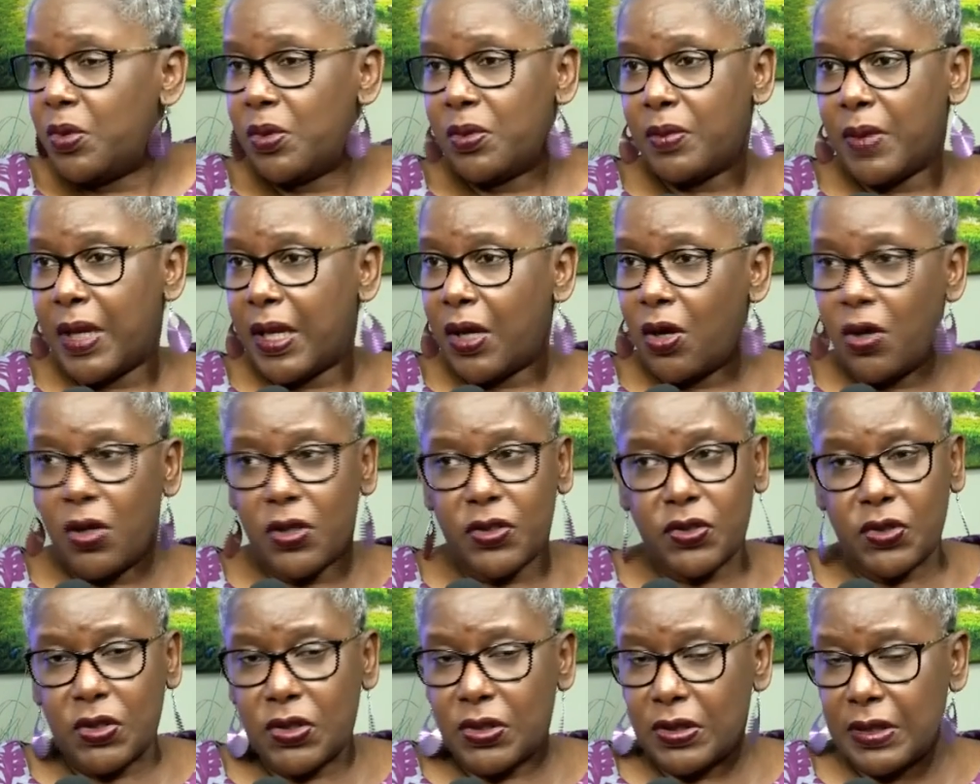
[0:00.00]
People make
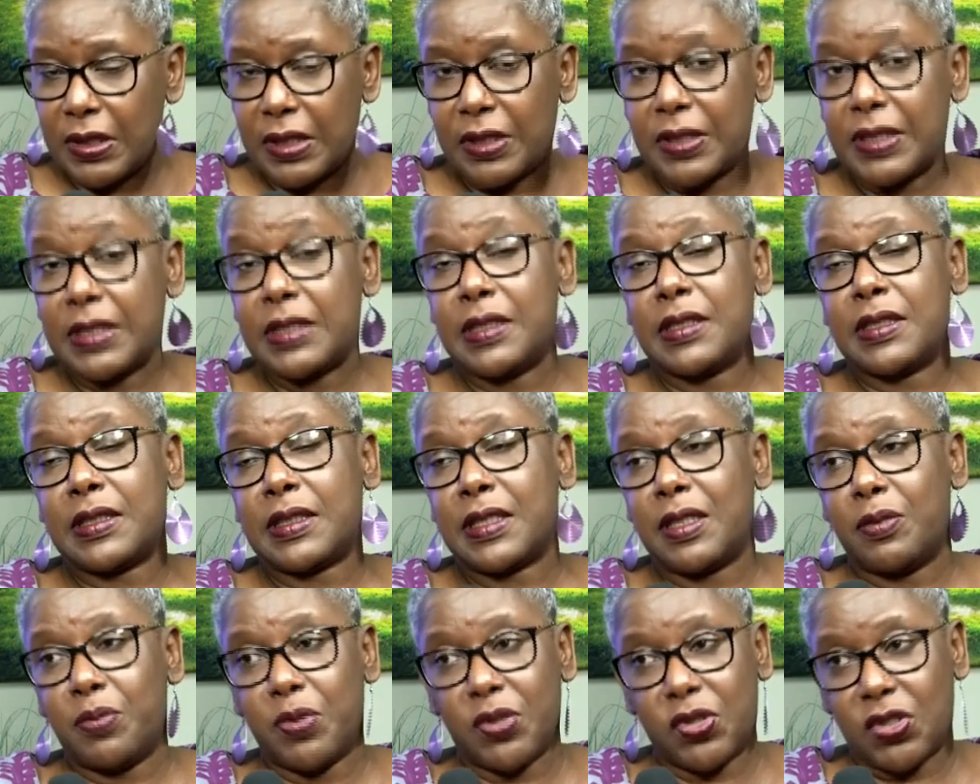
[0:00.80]
all sorts of, it didn't
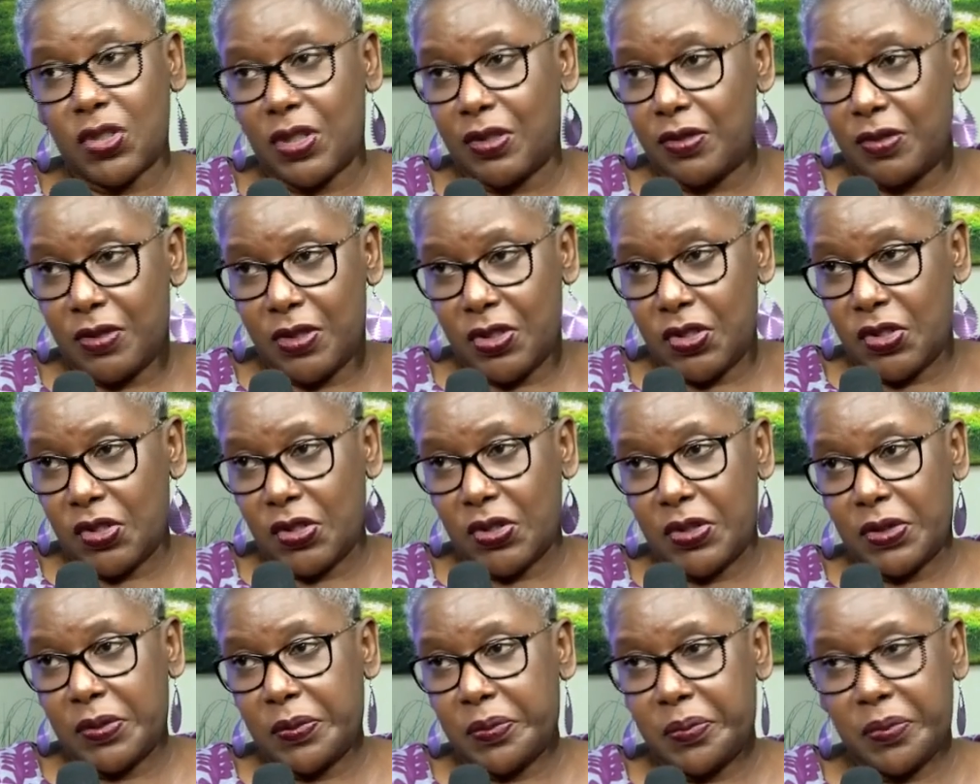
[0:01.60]
skip a
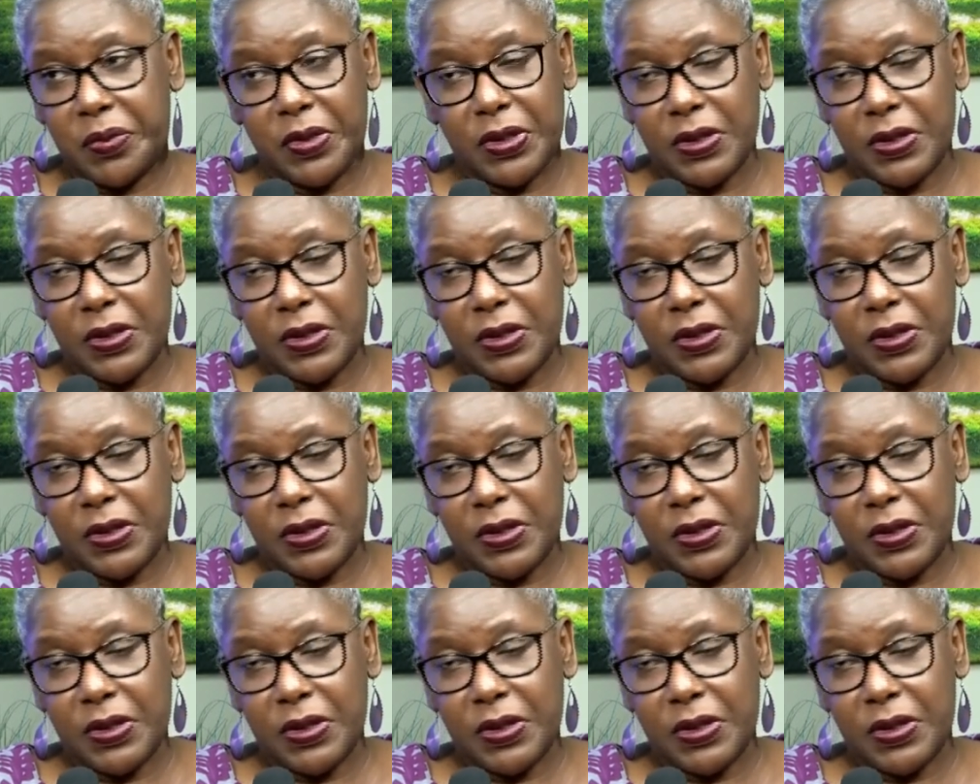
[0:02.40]
generation.